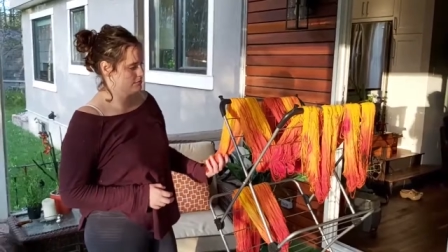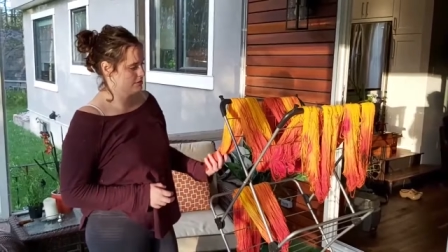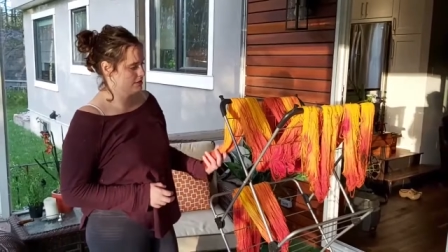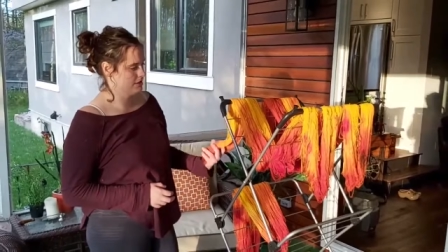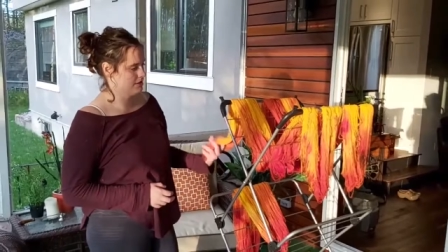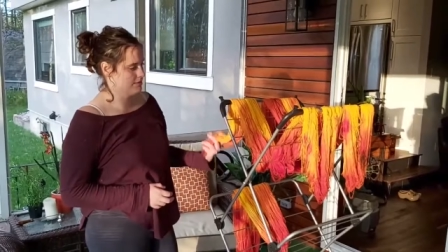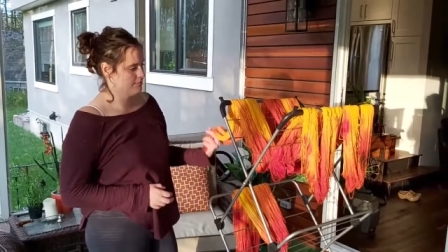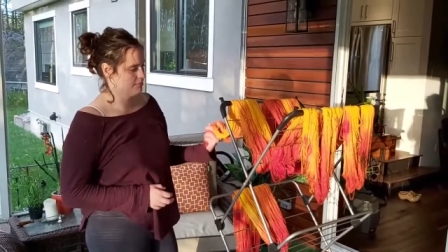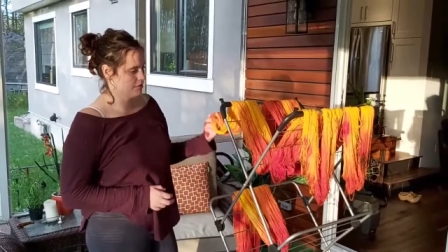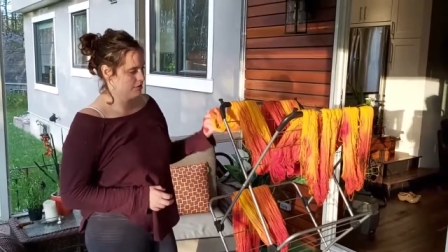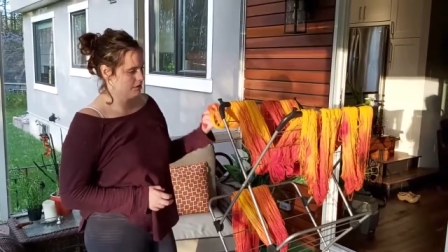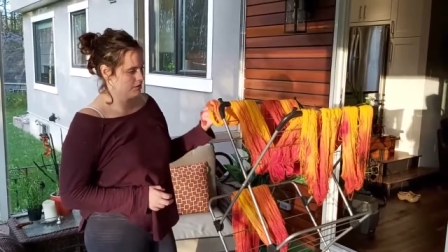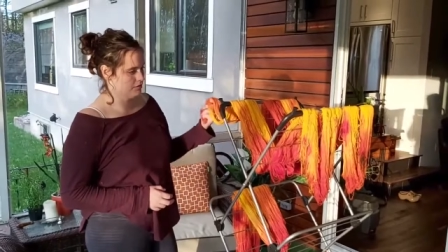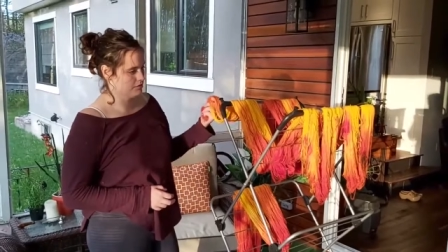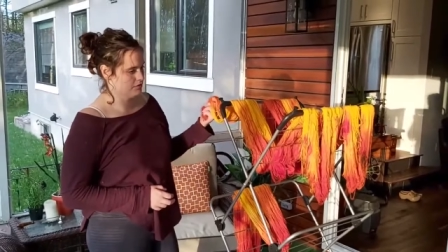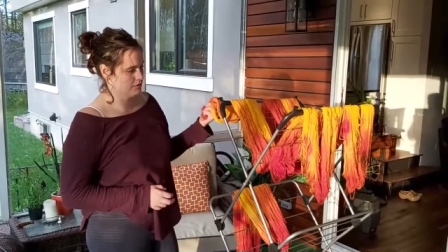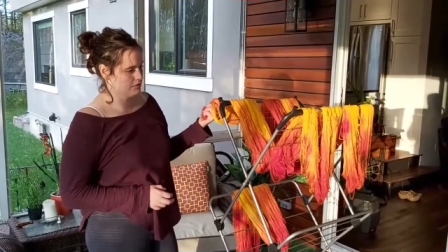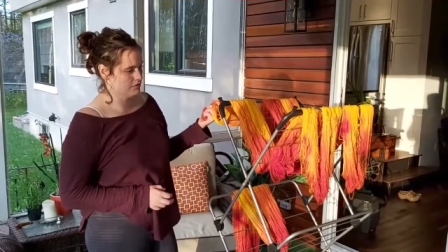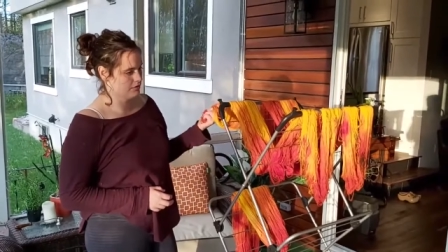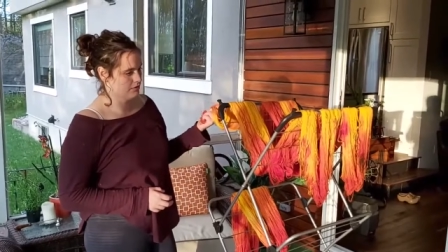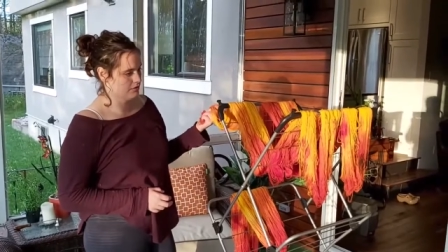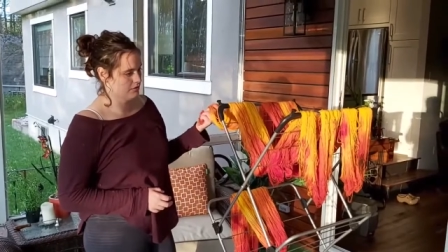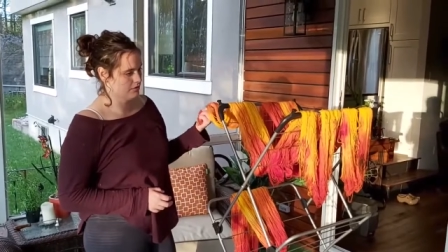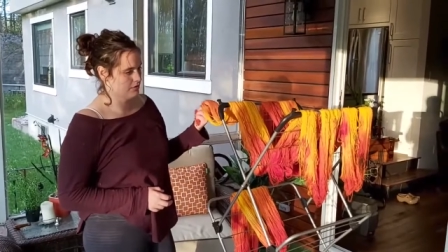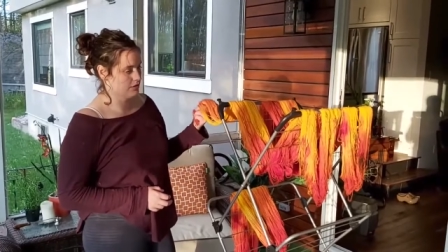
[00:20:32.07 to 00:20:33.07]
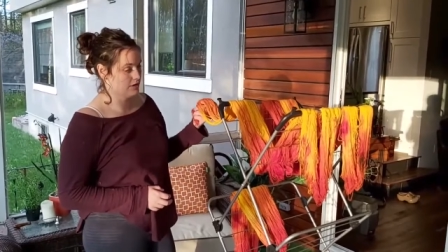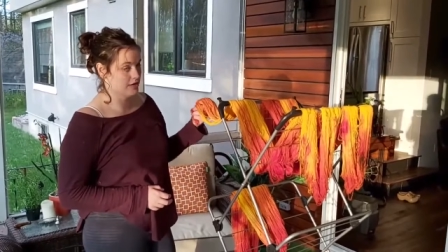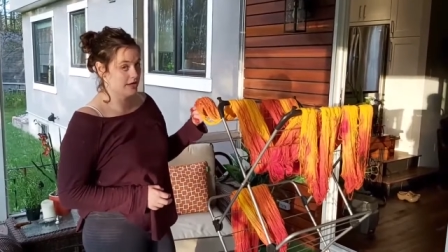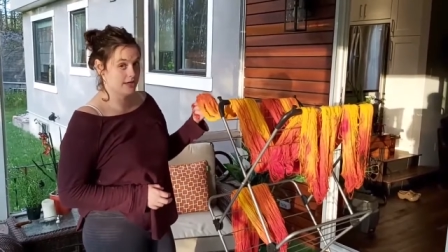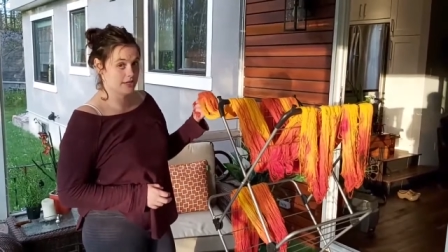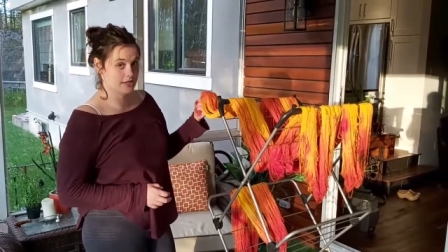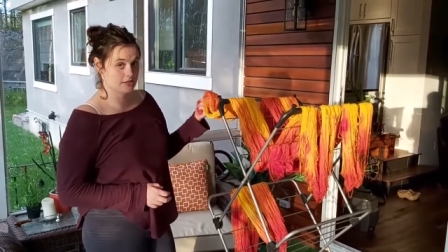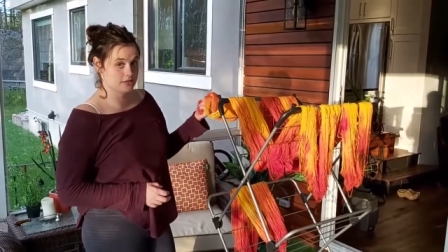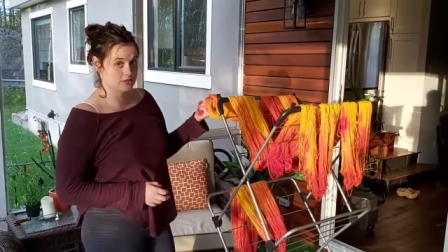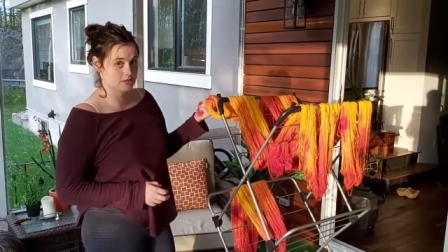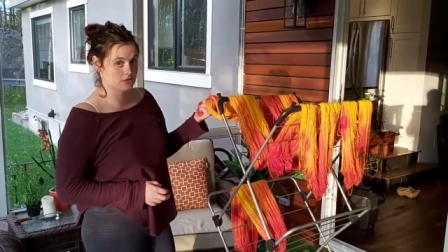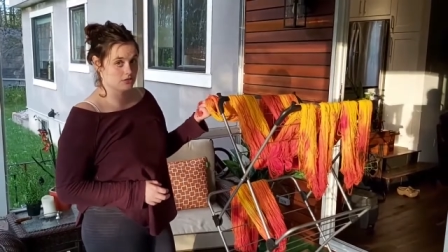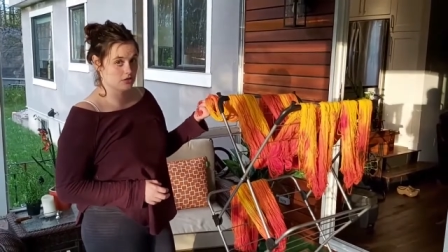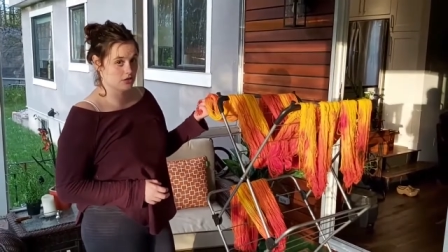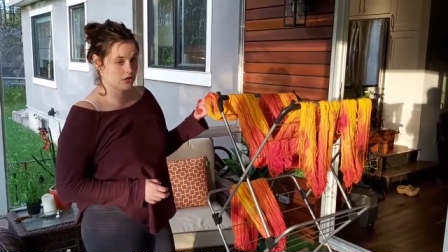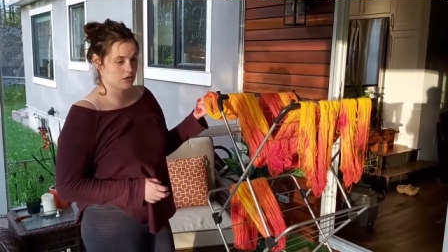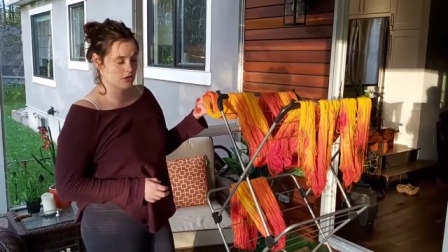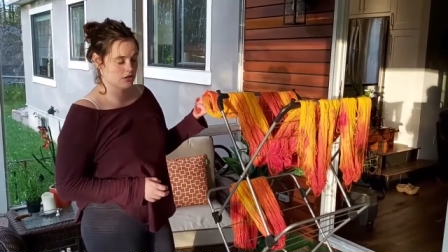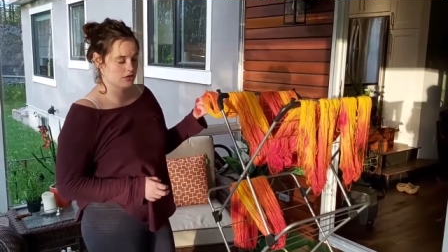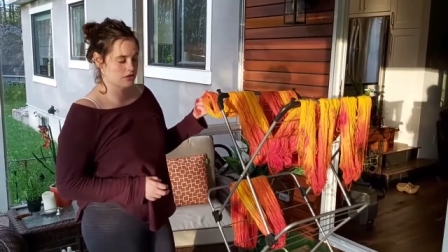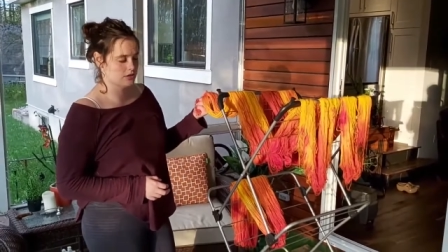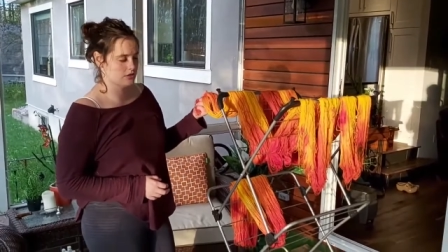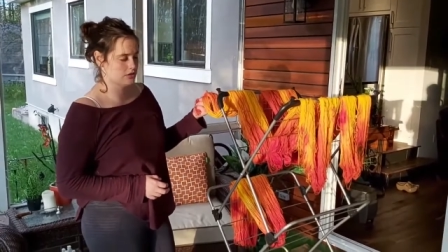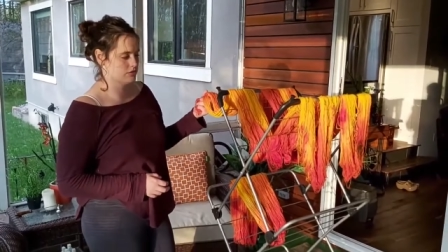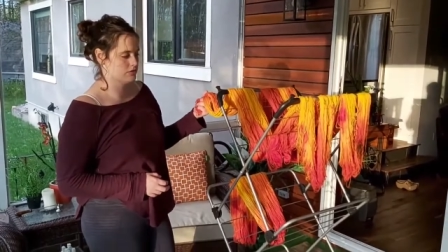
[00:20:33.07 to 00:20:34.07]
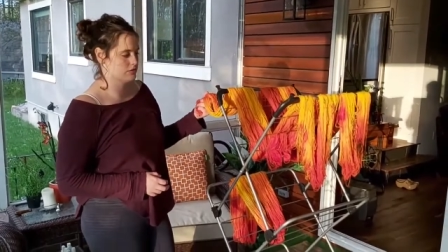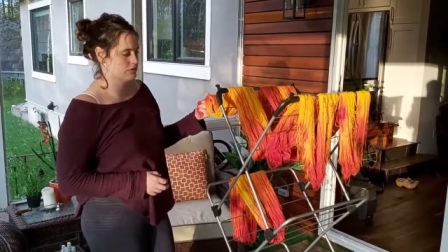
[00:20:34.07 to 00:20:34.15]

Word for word: dye pot with yarn and stock.